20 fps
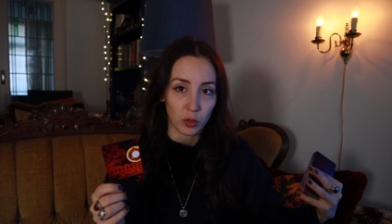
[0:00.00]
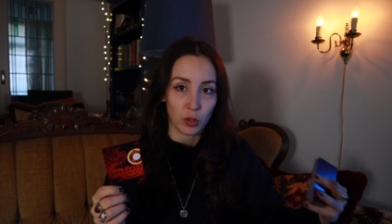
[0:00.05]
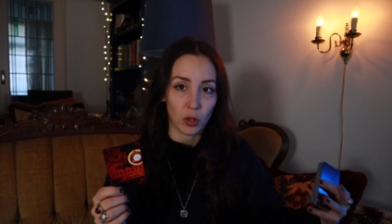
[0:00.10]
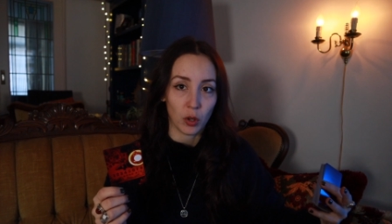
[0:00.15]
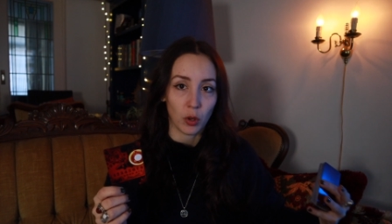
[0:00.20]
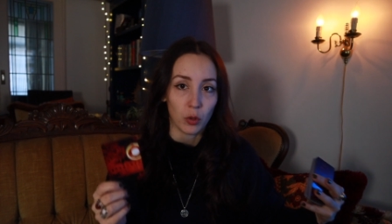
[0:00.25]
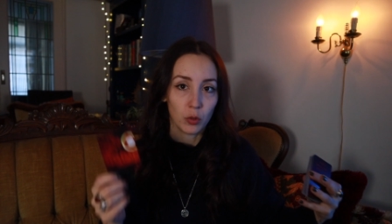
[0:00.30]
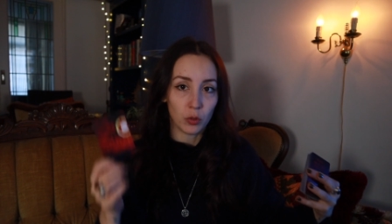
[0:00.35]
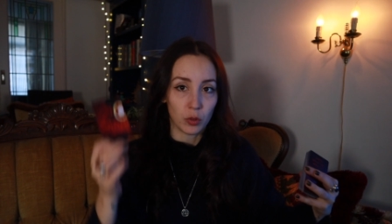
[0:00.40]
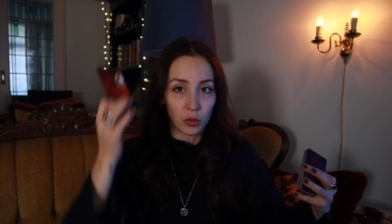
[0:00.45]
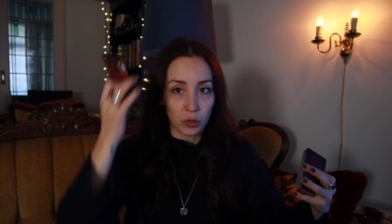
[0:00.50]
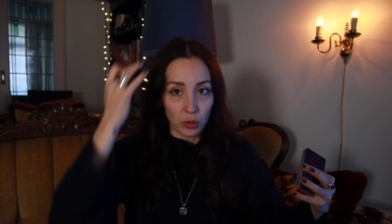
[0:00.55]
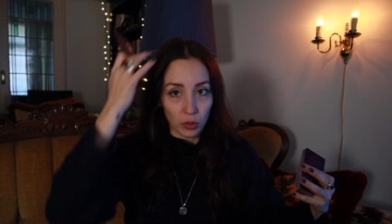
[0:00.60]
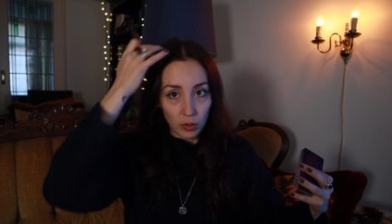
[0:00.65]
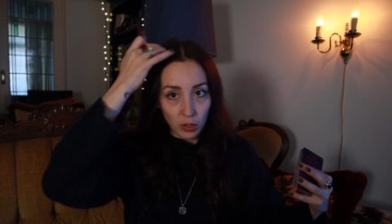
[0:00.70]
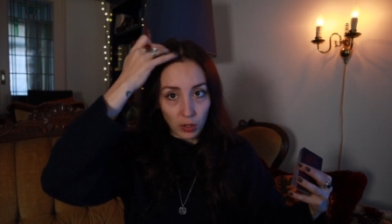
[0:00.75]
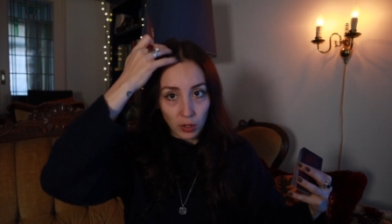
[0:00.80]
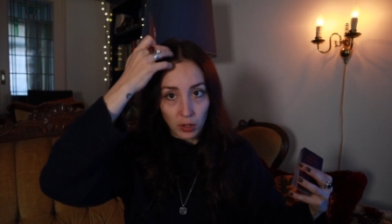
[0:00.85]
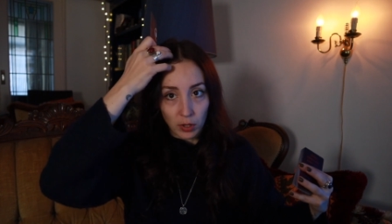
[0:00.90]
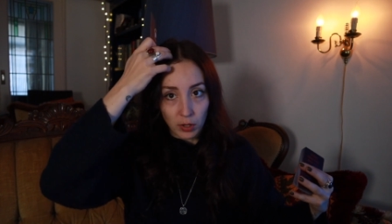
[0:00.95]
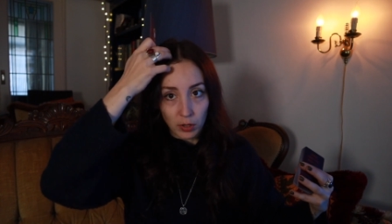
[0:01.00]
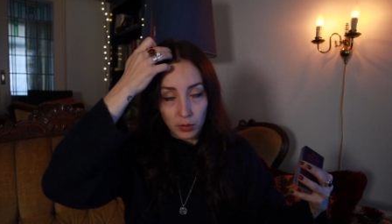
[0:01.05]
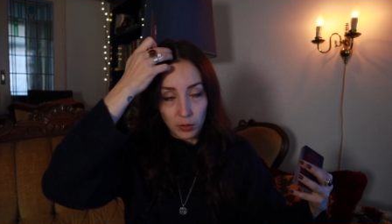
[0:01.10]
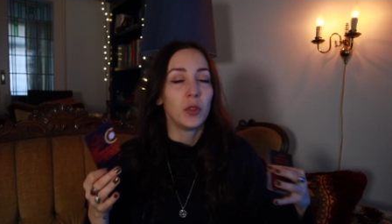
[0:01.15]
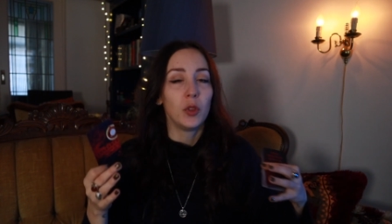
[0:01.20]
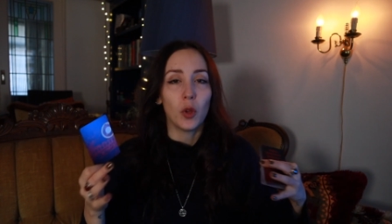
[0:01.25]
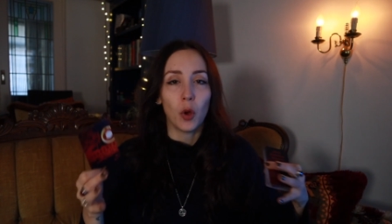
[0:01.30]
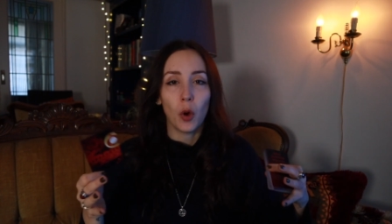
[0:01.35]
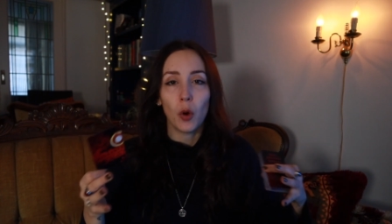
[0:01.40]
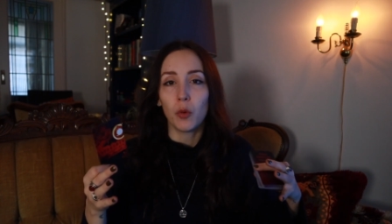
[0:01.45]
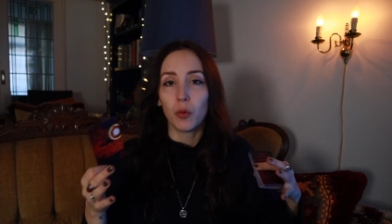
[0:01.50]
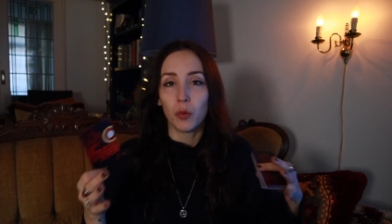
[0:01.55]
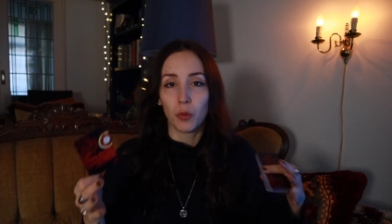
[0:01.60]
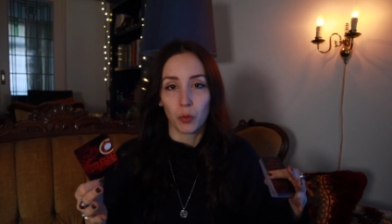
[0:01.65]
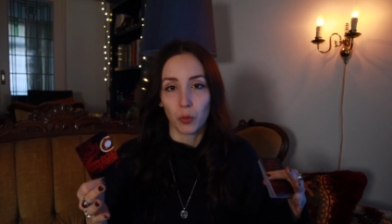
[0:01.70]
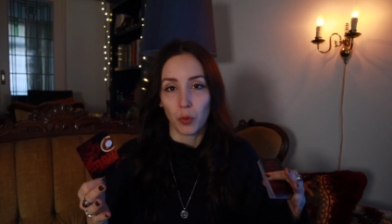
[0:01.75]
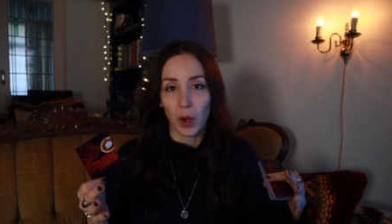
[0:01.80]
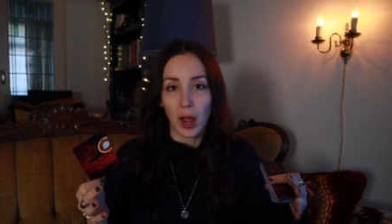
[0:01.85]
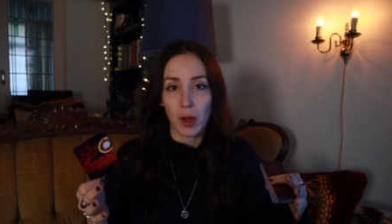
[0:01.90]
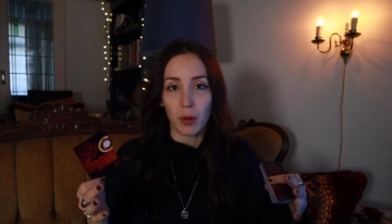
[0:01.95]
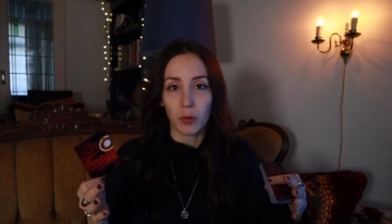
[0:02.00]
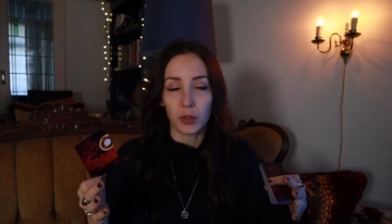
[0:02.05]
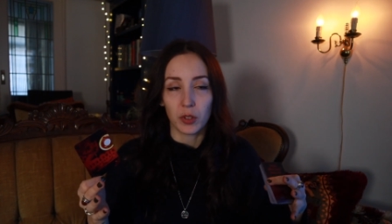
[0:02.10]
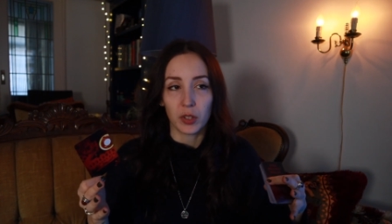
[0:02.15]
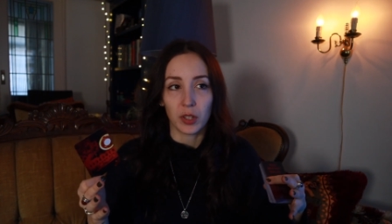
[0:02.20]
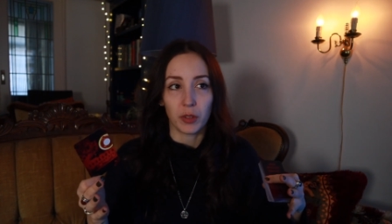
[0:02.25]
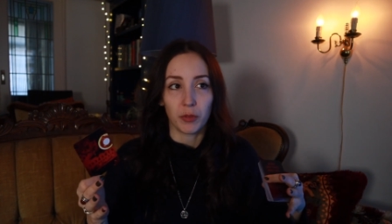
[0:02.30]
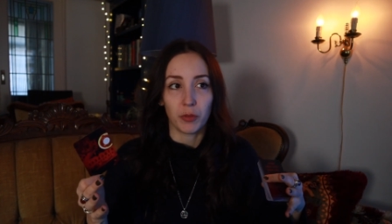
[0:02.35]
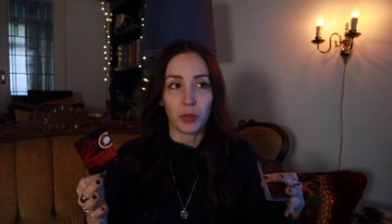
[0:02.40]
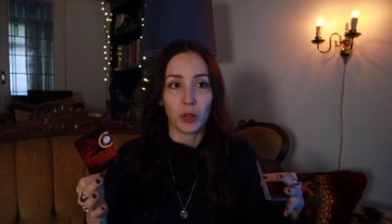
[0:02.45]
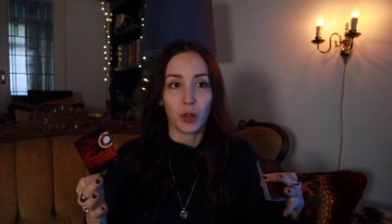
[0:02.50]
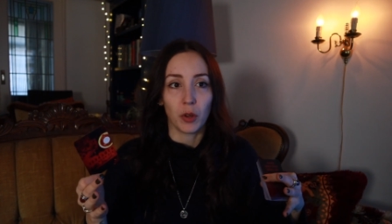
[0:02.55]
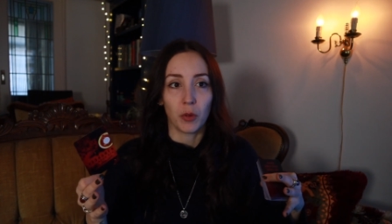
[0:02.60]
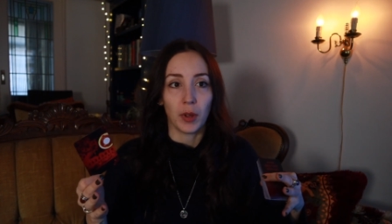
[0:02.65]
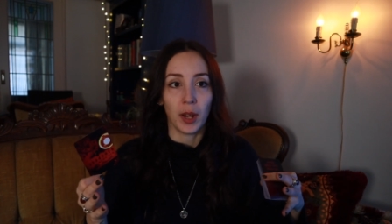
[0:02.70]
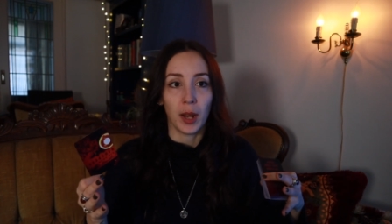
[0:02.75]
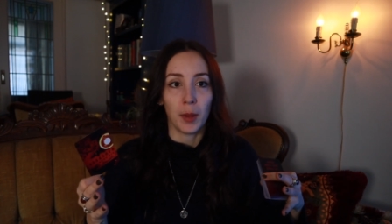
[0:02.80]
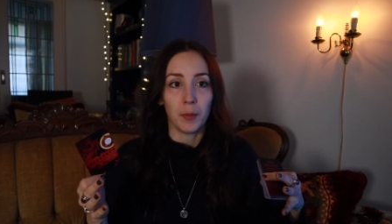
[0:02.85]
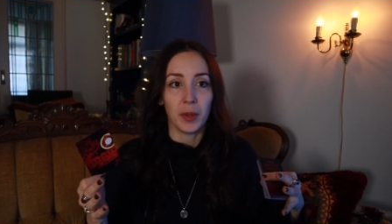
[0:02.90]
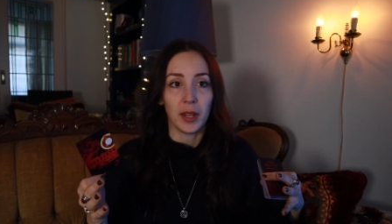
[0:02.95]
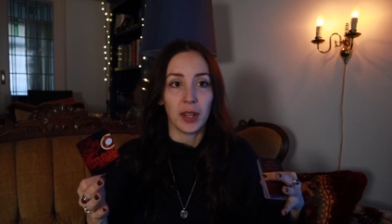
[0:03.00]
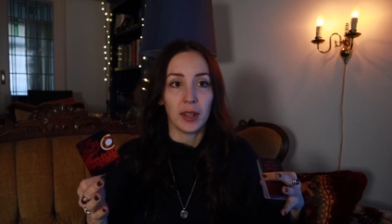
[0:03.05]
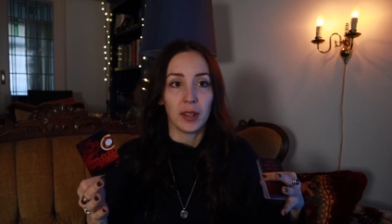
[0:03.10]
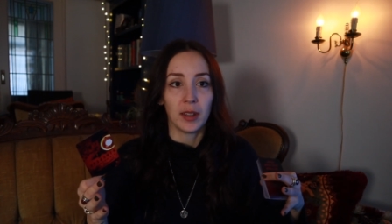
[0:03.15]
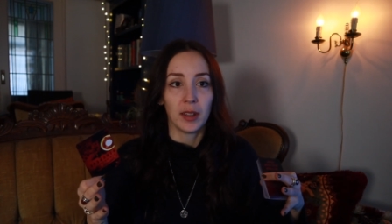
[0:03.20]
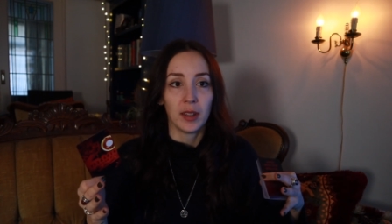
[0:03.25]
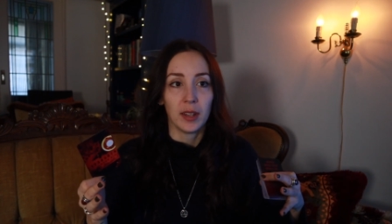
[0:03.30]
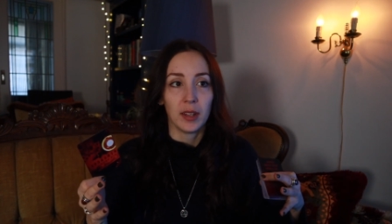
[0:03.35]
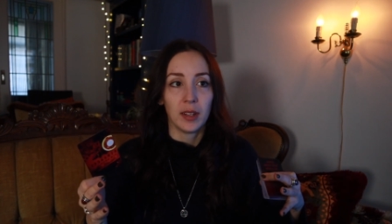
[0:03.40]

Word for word: go the known route, if you know what I mean,